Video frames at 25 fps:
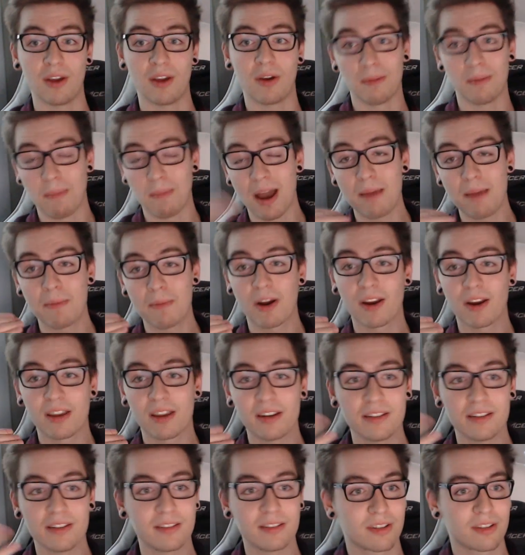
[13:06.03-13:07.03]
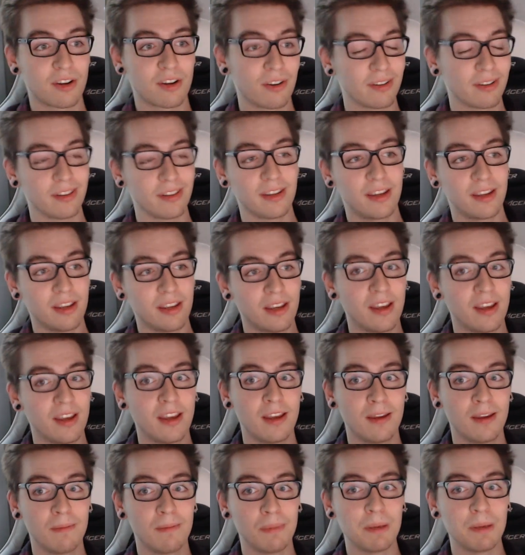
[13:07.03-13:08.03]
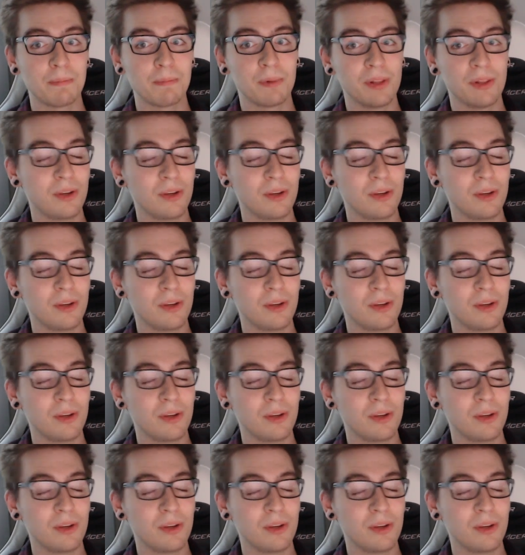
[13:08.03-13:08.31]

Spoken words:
And my market is currently people